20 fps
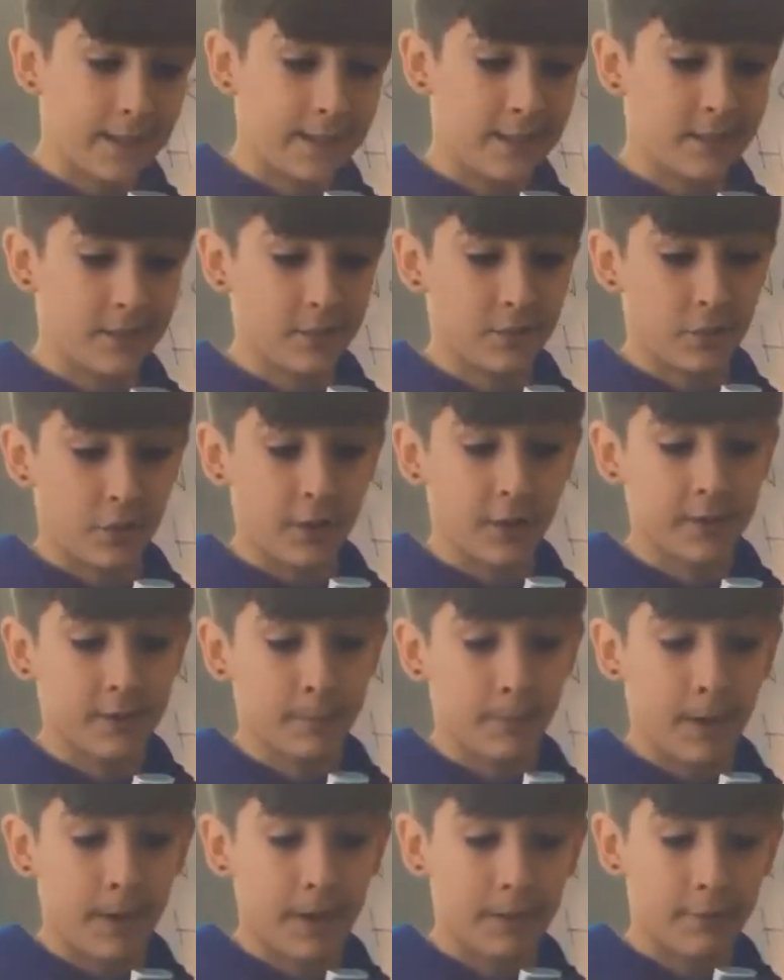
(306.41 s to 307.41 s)
it's the strongest
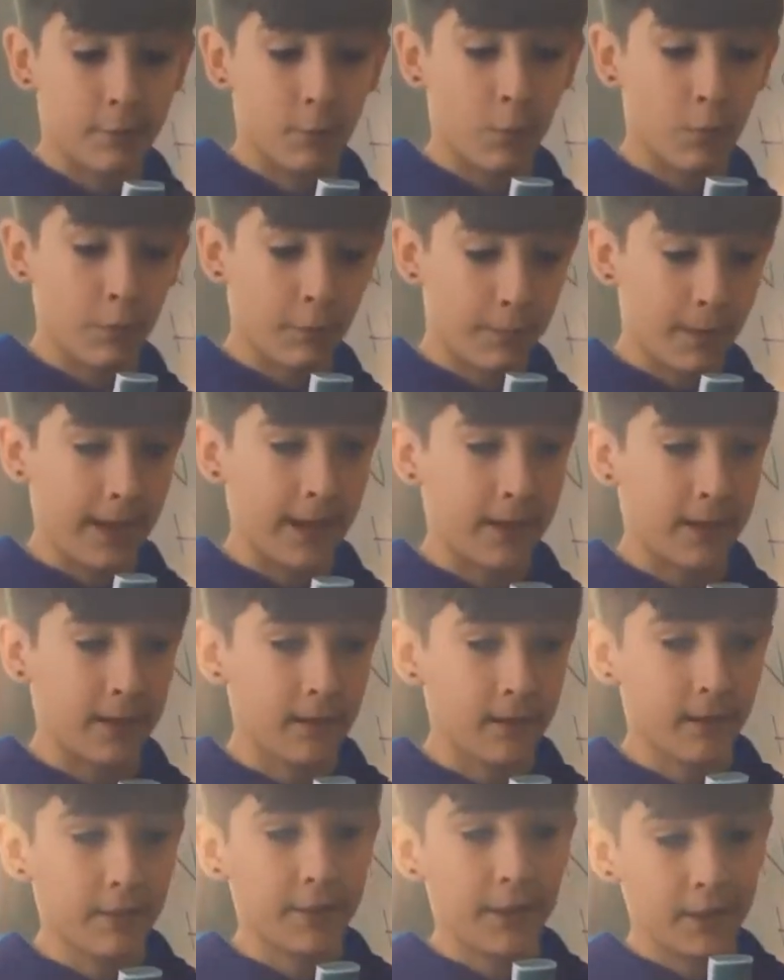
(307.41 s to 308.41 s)
bond in the pack.
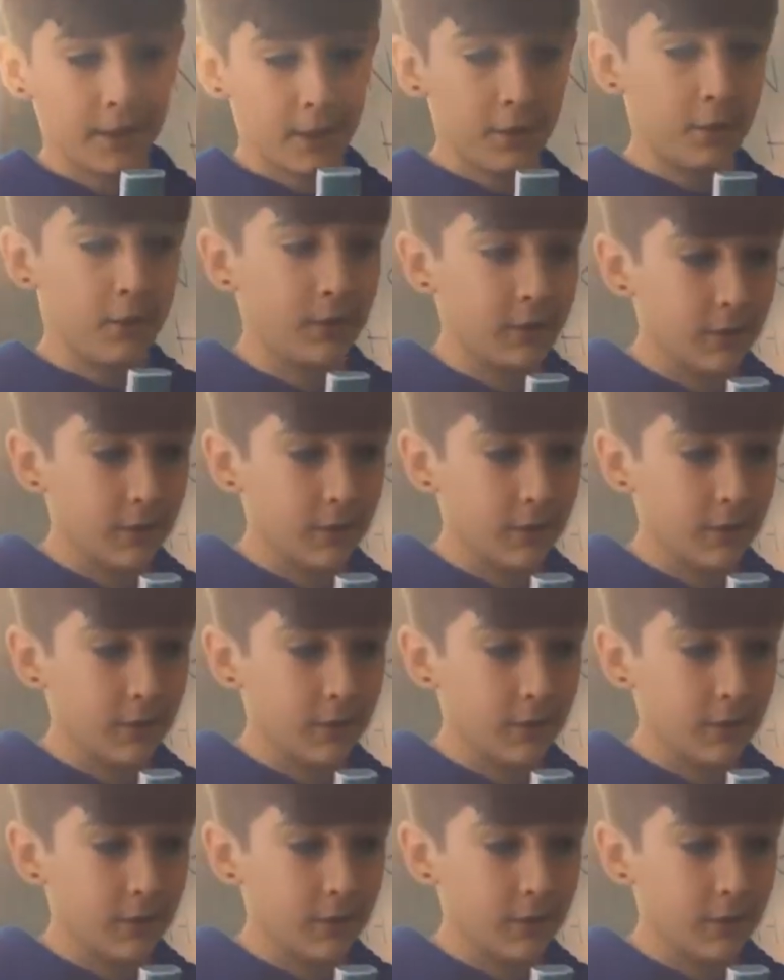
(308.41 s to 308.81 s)
Thank you.